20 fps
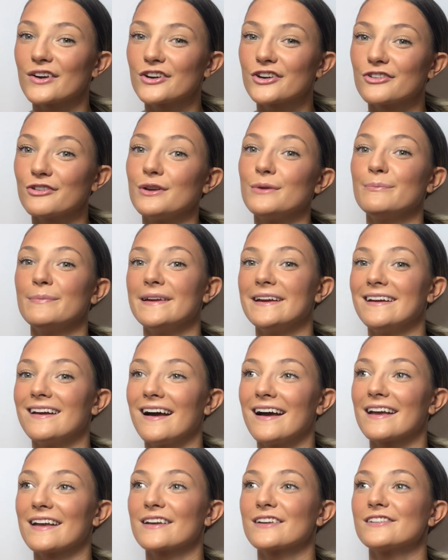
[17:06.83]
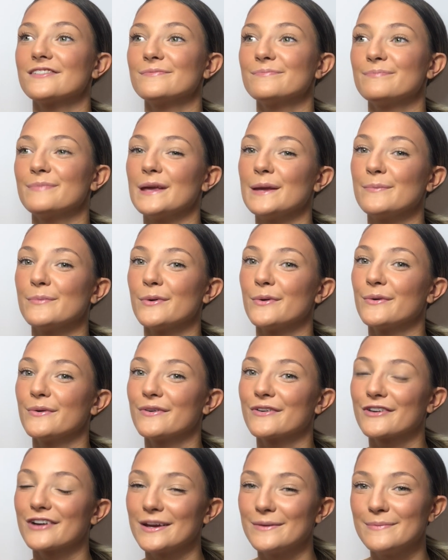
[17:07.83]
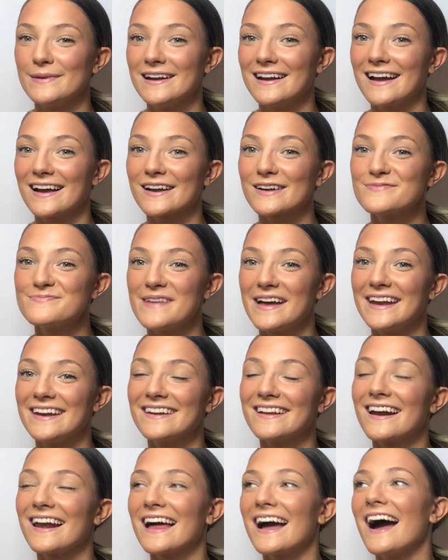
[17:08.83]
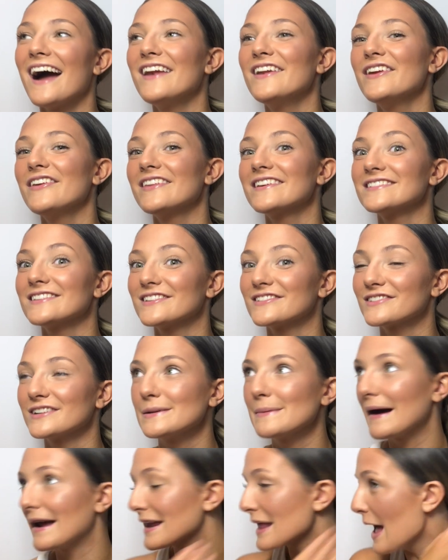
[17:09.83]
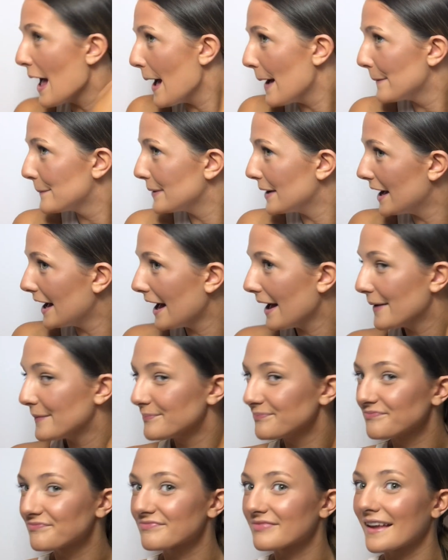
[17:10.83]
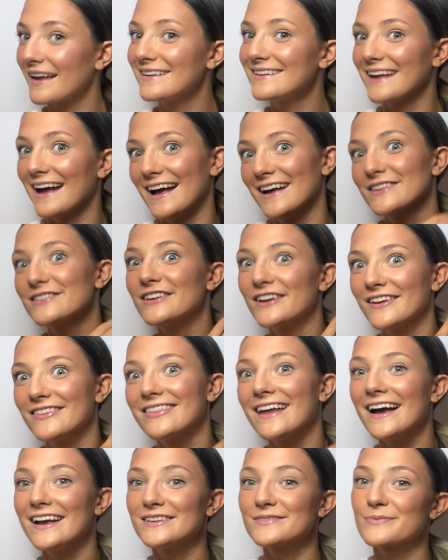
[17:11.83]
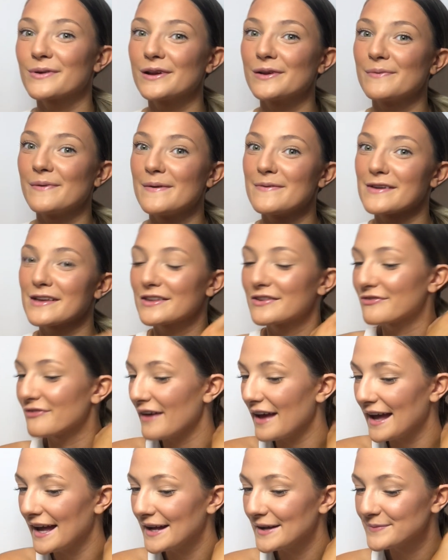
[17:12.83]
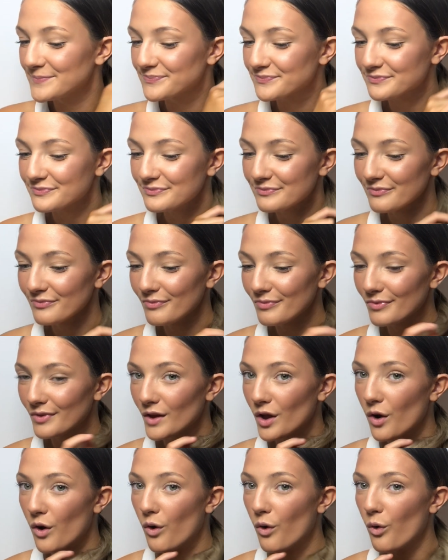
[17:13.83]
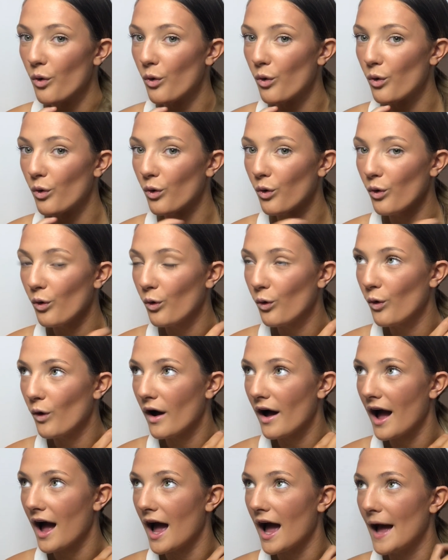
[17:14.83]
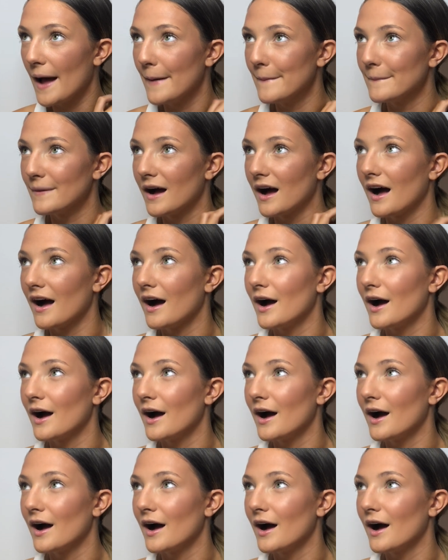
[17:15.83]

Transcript: creepy like people, creepy like men. Like, I know that sounds really bad, but yeah, so that is probably my biggest fear. Or I'm